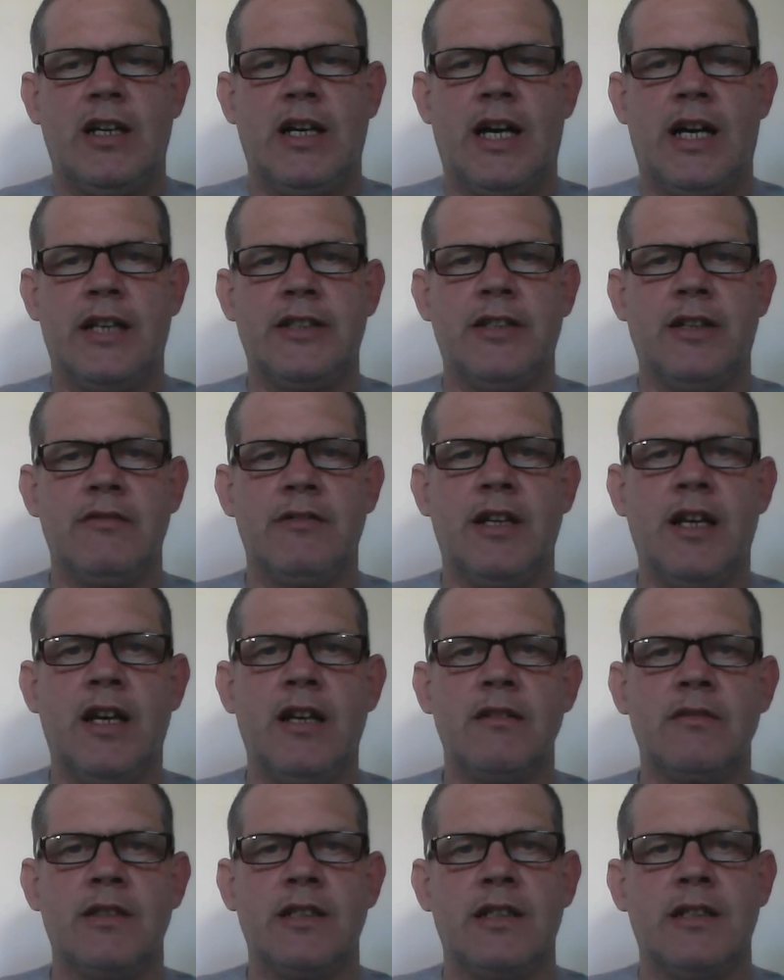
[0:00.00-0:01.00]
I don't
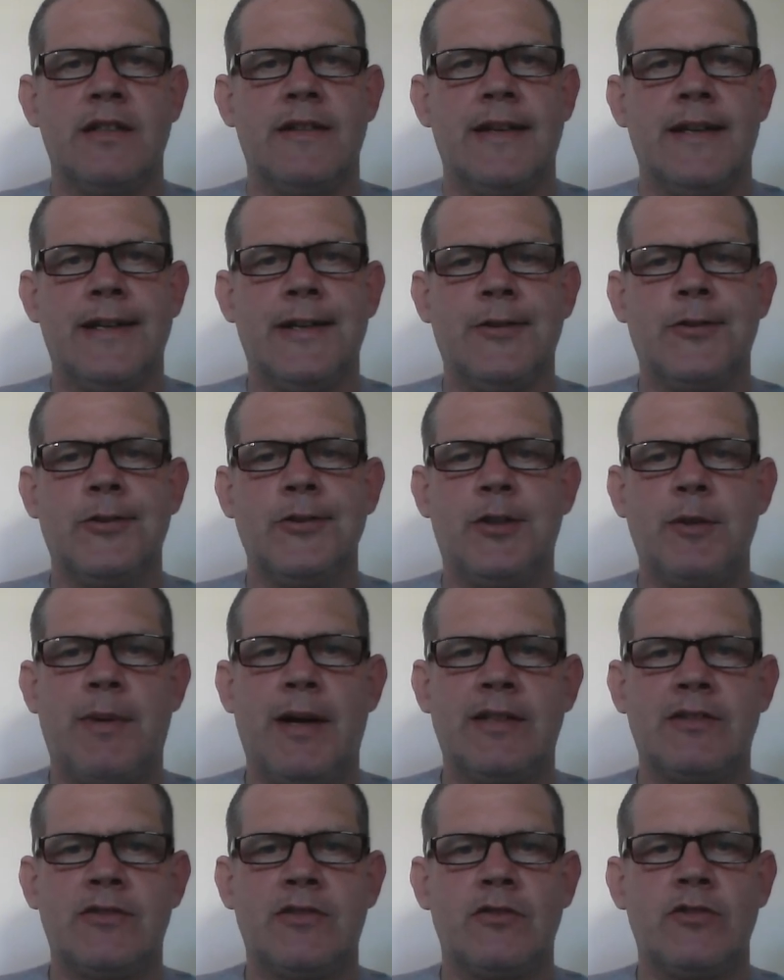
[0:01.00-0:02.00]
know. It all
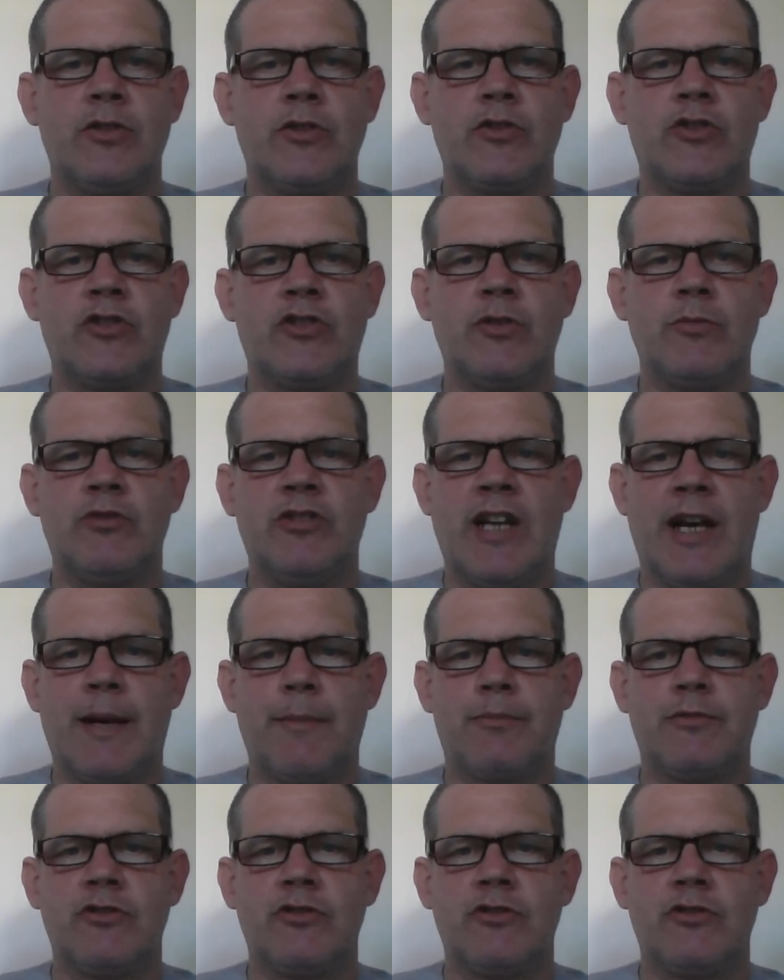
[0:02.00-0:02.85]
depends on your subjective